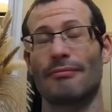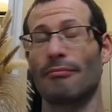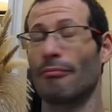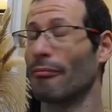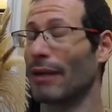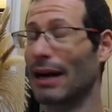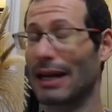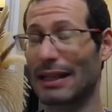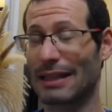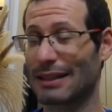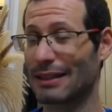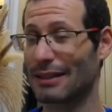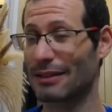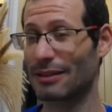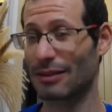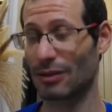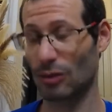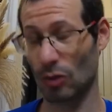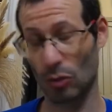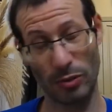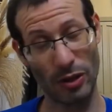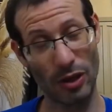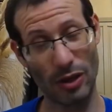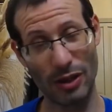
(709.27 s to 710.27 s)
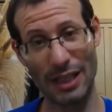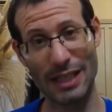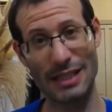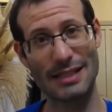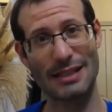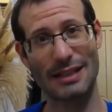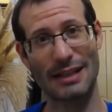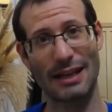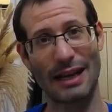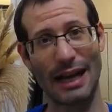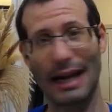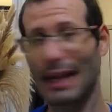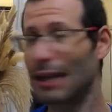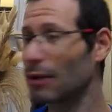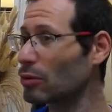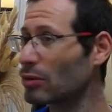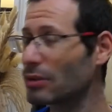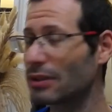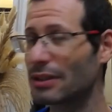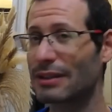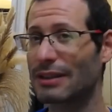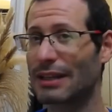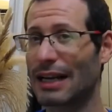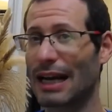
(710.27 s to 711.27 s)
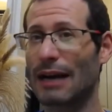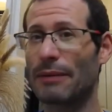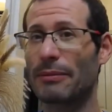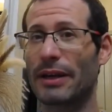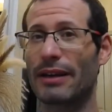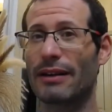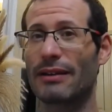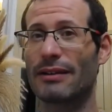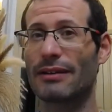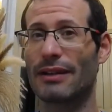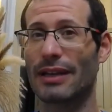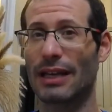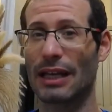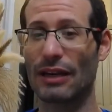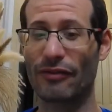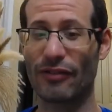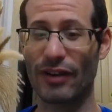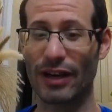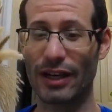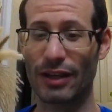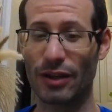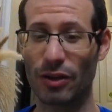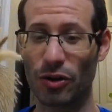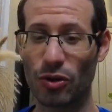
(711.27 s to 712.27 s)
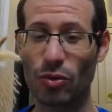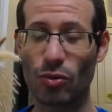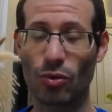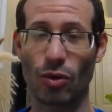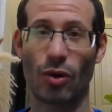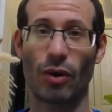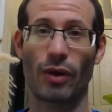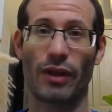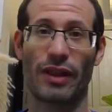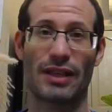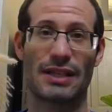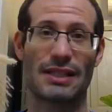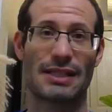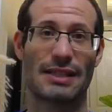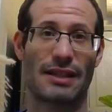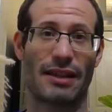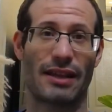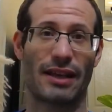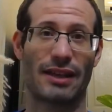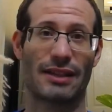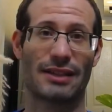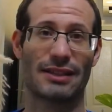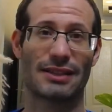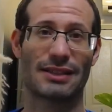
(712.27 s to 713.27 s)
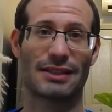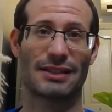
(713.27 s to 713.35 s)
But to be honest, I wouldn't come here if I knew all these things.